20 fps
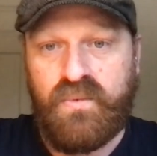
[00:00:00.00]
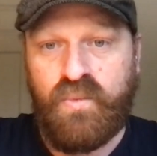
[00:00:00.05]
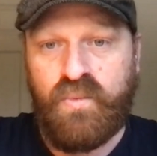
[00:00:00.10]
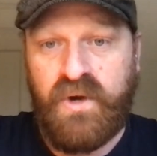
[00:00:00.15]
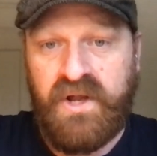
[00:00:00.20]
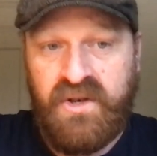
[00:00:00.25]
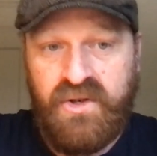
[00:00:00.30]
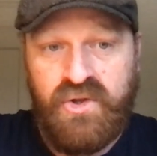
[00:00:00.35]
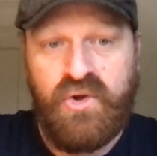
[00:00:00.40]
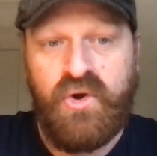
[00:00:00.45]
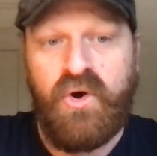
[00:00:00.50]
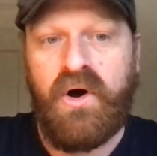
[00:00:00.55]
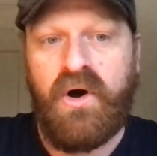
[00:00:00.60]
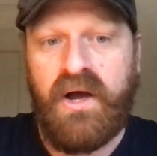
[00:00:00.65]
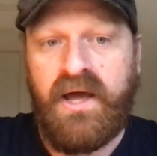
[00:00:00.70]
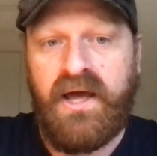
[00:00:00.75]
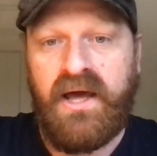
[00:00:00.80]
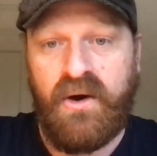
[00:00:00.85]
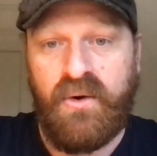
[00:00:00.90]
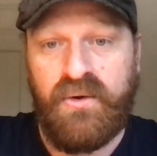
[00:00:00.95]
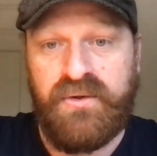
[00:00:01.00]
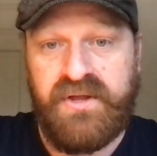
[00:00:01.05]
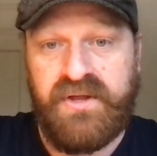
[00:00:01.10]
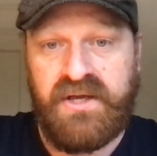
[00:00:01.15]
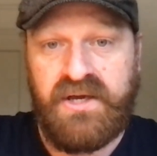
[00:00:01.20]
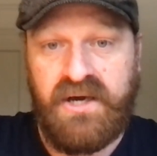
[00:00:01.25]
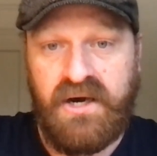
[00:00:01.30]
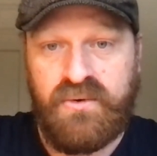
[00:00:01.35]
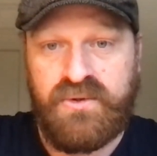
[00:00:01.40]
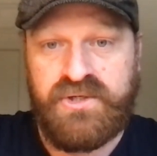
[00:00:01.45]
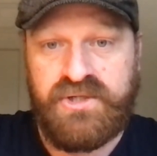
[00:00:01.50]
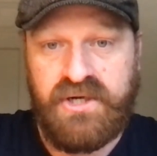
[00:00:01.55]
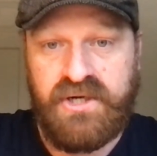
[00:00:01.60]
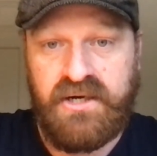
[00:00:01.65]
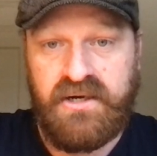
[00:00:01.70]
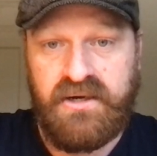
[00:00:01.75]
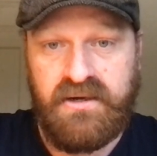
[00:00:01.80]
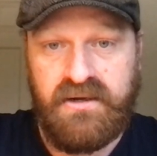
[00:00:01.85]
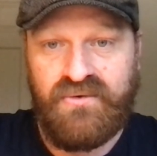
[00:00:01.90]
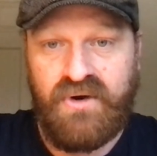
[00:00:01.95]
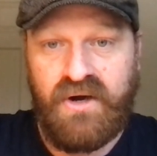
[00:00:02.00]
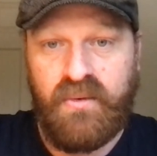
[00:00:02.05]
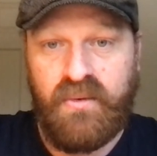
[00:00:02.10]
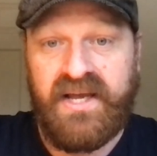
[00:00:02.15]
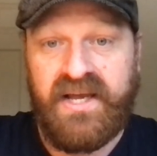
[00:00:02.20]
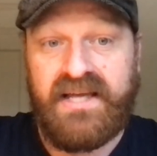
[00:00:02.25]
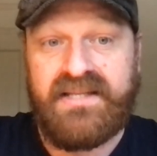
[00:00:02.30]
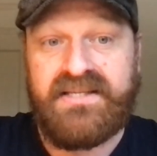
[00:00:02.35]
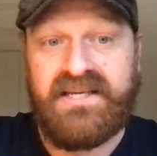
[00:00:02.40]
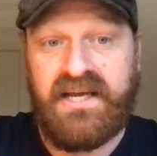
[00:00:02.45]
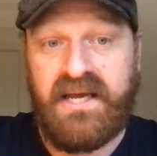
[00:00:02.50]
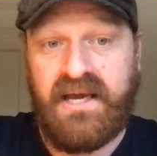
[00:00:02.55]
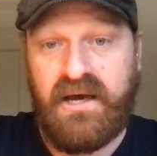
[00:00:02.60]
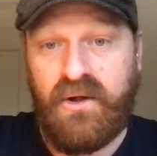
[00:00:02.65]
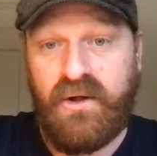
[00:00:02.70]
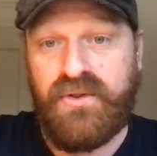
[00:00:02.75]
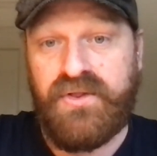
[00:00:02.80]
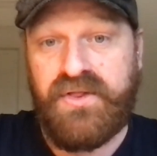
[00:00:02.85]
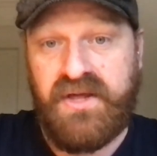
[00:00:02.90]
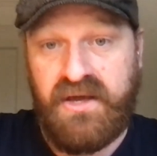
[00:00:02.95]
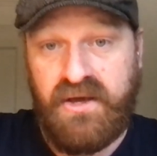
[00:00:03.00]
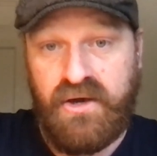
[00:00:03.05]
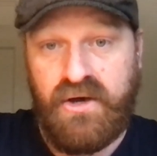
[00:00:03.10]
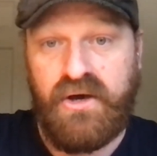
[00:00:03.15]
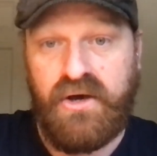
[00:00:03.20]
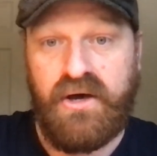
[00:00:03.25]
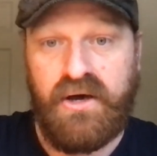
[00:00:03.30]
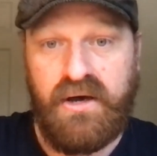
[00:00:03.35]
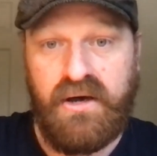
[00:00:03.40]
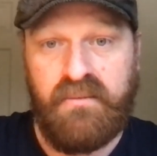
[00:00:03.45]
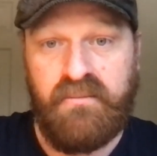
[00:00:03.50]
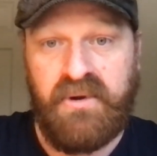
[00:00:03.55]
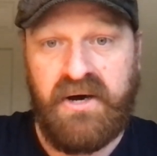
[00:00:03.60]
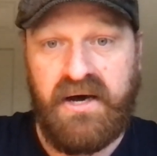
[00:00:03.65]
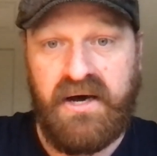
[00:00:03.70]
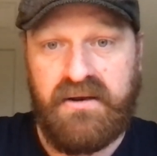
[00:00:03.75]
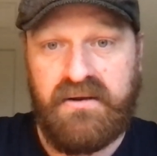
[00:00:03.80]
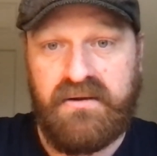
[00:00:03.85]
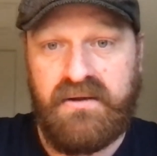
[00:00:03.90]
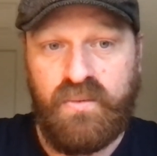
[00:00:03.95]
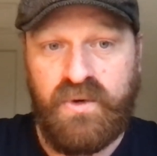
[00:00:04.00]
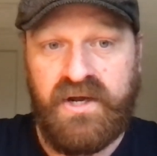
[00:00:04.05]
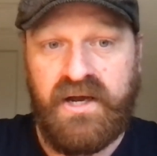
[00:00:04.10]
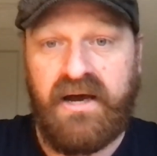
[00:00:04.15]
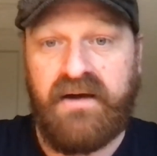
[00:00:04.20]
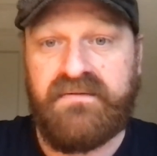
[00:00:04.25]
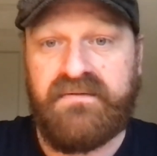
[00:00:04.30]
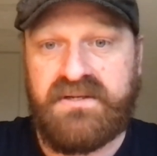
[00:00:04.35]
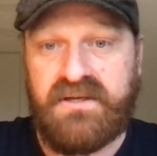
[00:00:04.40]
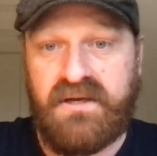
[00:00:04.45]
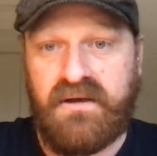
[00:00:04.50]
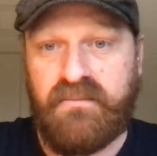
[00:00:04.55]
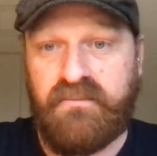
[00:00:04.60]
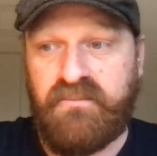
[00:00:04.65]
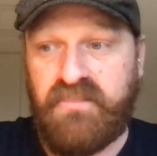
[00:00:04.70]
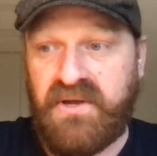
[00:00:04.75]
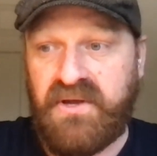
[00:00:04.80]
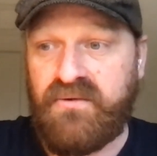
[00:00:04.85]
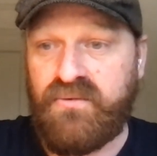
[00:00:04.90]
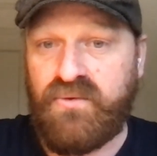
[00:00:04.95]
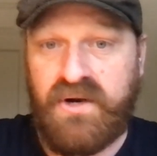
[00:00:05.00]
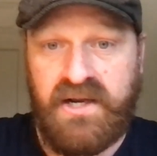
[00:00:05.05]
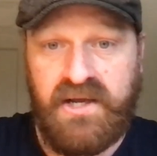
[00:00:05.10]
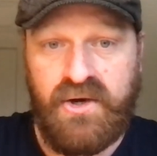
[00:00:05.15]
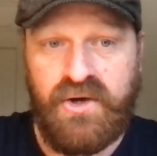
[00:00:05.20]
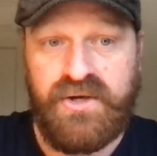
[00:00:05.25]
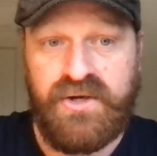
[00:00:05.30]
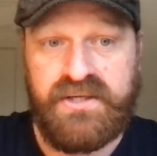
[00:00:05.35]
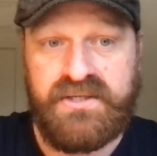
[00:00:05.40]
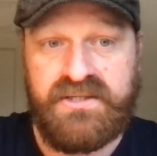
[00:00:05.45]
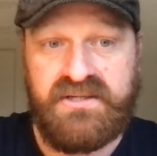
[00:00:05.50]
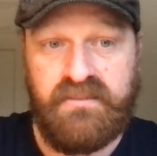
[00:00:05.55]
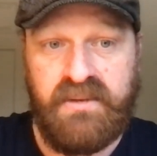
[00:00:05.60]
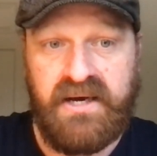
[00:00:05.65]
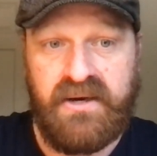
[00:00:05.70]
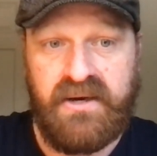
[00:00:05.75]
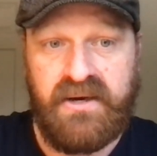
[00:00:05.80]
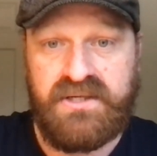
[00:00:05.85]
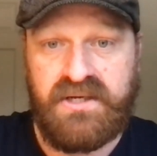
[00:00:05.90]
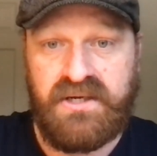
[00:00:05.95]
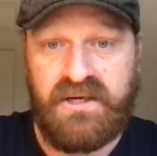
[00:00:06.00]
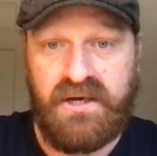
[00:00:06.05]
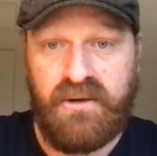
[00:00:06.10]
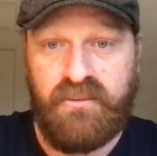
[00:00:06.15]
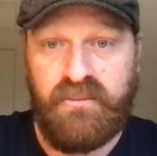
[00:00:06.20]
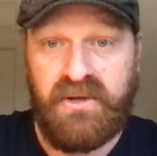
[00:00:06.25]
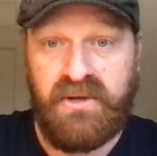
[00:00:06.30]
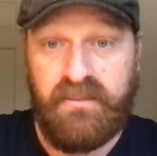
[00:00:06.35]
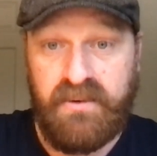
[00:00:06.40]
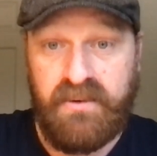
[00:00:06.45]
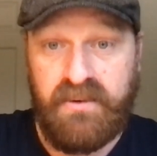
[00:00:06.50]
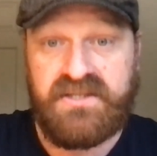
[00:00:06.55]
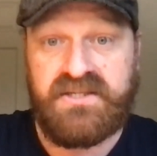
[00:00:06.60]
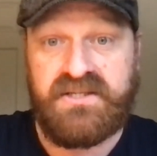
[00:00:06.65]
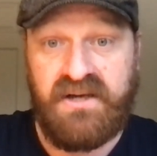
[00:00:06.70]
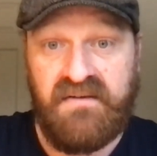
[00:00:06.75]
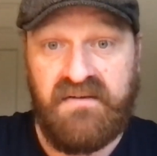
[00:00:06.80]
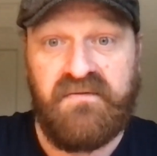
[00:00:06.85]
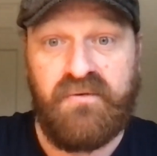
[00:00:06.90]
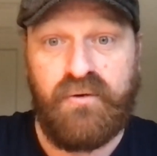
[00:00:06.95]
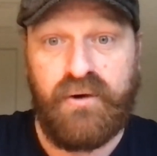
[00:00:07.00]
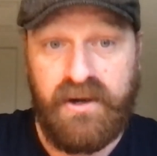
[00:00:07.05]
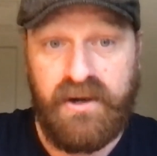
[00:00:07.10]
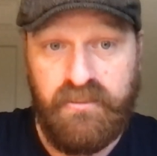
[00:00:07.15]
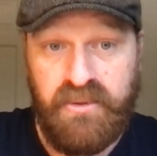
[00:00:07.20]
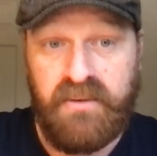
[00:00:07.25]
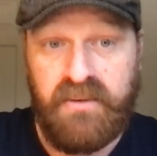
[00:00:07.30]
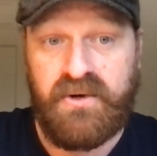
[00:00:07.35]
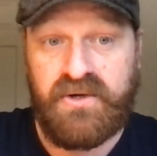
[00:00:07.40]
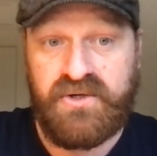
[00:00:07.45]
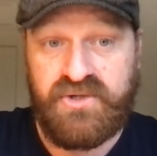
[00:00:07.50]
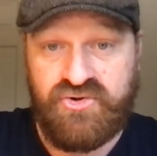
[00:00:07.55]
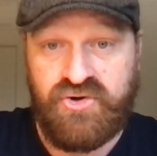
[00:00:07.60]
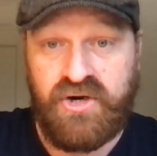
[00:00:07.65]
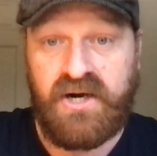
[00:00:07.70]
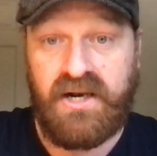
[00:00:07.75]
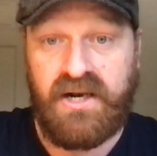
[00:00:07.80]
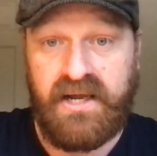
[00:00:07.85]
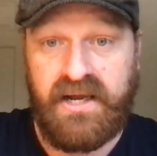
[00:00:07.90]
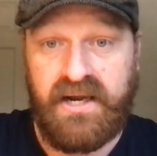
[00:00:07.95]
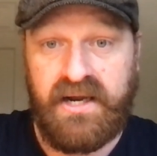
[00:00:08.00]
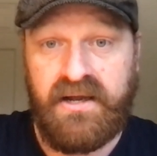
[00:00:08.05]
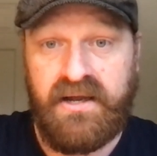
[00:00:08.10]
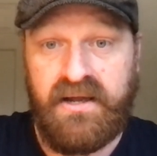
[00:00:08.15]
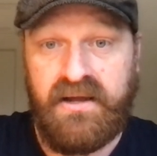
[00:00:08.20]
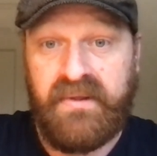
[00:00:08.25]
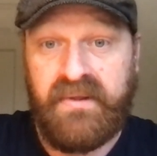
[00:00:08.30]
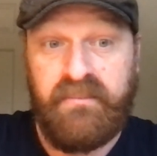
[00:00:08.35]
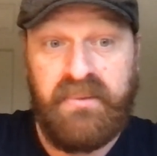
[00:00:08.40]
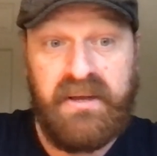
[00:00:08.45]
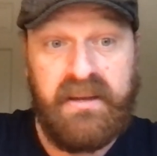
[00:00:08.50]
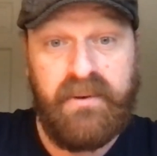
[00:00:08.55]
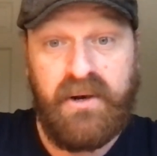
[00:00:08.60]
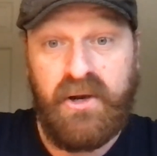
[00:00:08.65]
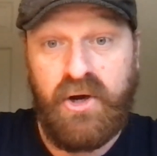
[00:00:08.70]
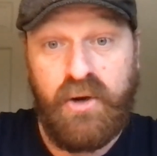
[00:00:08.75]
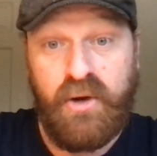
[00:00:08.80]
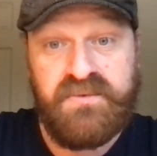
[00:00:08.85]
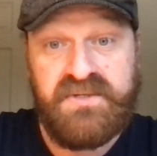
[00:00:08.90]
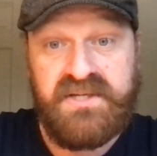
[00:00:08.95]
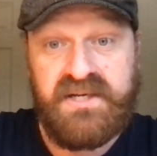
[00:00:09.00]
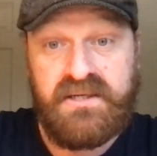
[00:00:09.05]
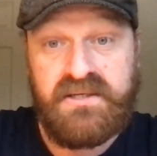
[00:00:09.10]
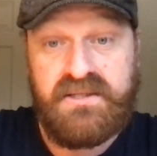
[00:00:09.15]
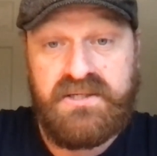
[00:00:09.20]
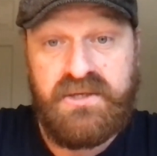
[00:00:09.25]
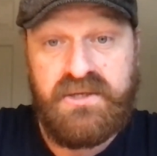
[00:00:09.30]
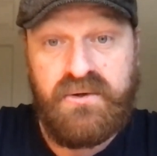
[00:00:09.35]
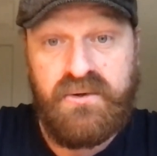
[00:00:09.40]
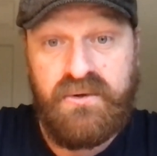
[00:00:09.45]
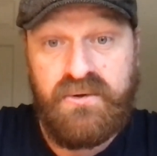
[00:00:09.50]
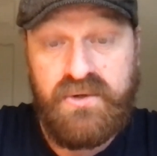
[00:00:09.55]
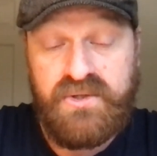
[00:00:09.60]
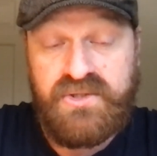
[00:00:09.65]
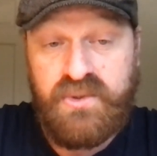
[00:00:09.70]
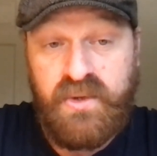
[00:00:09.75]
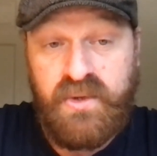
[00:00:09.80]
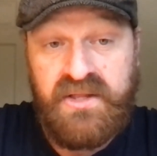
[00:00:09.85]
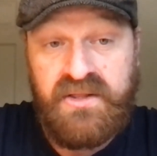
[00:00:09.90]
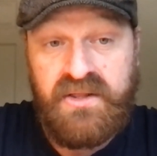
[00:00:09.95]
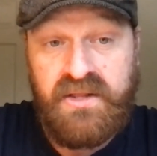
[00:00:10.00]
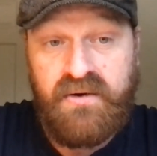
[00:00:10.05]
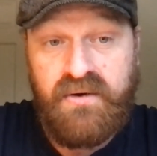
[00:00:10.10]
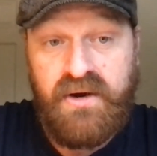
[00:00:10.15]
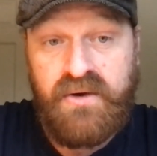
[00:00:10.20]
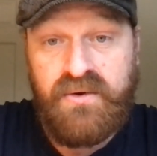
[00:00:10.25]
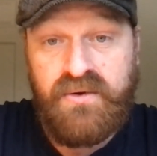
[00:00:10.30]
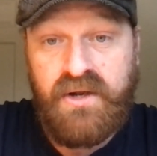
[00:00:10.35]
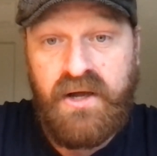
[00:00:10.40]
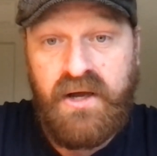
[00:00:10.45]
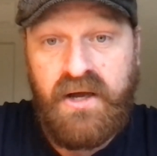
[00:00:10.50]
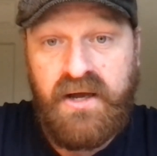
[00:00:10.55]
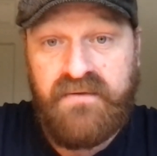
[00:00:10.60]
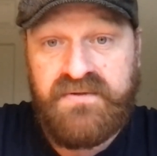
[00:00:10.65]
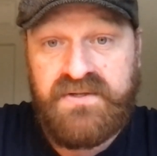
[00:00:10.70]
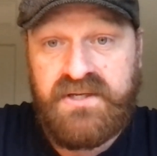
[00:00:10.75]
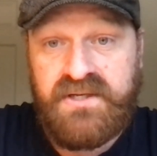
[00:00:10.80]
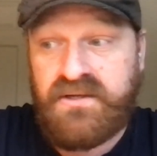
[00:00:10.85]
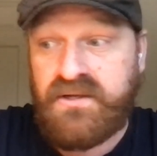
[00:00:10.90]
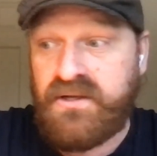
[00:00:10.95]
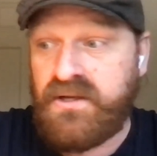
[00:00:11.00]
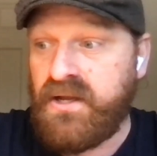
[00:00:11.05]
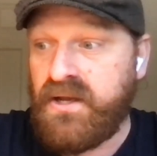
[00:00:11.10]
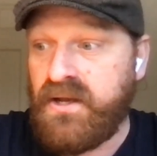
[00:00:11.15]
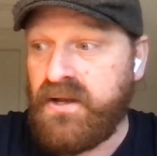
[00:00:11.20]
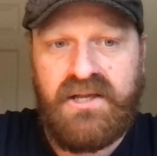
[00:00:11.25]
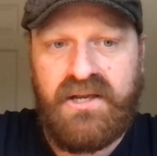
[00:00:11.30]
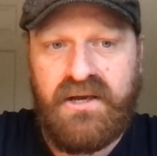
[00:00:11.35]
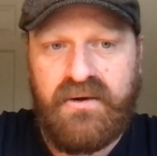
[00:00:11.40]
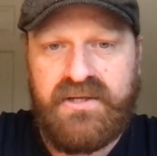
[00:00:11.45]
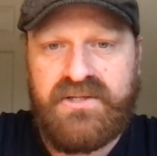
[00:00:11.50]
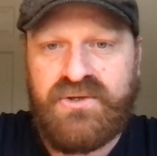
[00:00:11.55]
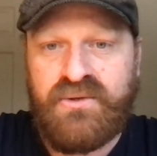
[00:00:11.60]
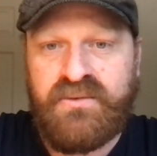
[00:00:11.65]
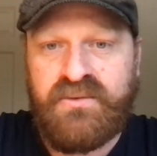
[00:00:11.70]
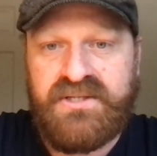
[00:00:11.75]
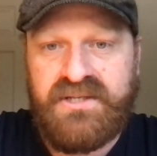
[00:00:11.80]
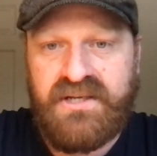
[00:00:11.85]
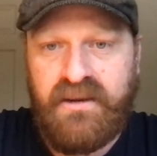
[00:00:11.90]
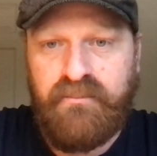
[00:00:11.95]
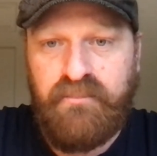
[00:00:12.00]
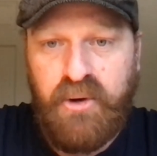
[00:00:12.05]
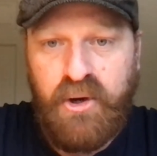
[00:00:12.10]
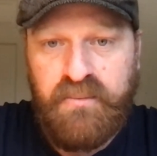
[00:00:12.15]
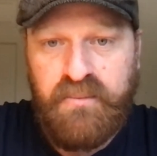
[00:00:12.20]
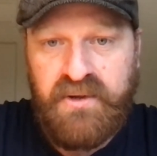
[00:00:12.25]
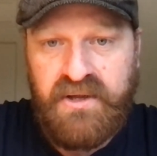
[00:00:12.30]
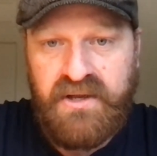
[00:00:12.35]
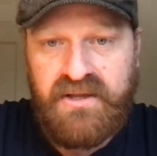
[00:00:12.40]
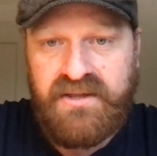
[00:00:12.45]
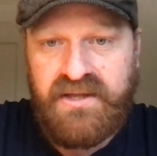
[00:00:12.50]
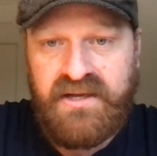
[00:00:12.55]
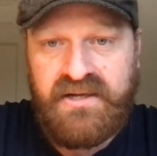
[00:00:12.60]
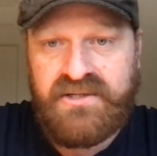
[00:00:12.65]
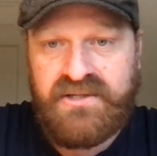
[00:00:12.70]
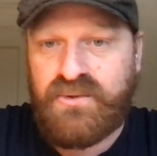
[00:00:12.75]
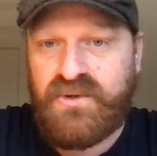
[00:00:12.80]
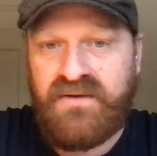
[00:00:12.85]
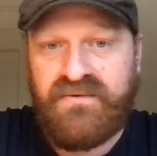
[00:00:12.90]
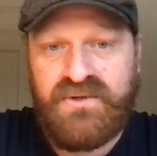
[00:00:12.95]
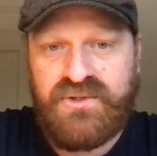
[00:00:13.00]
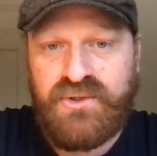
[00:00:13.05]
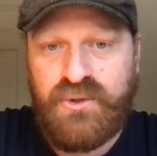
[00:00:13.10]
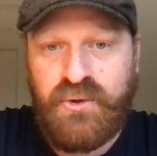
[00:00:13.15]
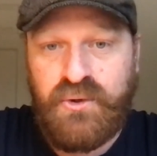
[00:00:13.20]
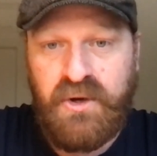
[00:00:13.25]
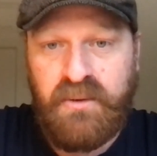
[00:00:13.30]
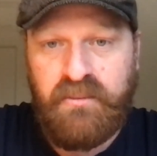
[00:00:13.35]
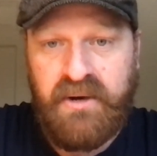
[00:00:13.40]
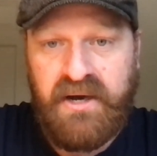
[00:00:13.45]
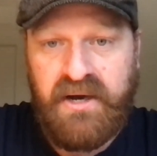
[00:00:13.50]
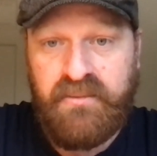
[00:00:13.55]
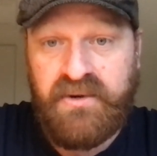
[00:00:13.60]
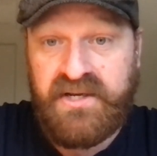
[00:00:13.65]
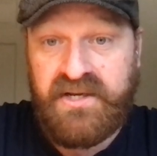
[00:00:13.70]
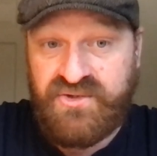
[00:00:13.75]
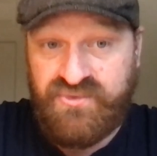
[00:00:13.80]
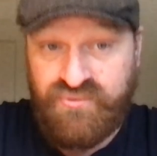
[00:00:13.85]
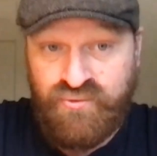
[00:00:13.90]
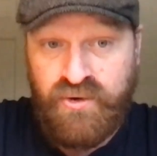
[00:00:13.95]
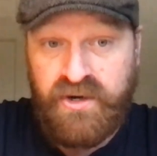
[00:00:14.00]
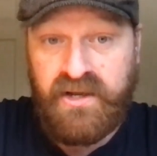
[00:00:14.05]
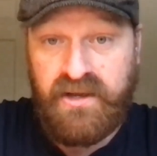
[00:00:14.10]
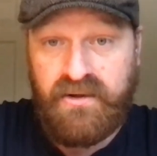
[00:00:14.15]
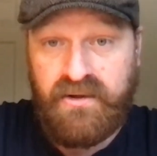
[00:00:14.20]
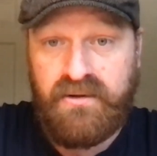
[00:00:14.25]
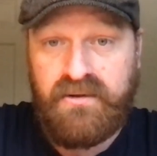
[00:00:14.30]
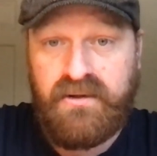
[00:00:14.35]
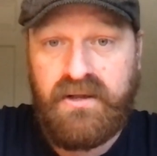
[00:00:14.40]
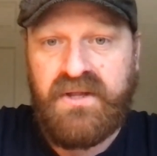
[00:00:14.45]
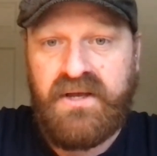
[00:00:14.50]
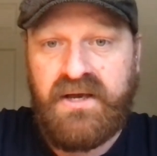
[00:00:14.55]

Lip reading: We're not a healthy culture, right? We're getting healthier, but we have to be really honest about it and go, people are suffering and people are struggling and people are opting to end their own lives. And, it's almost an unpopular thing to even talk about, but it's real.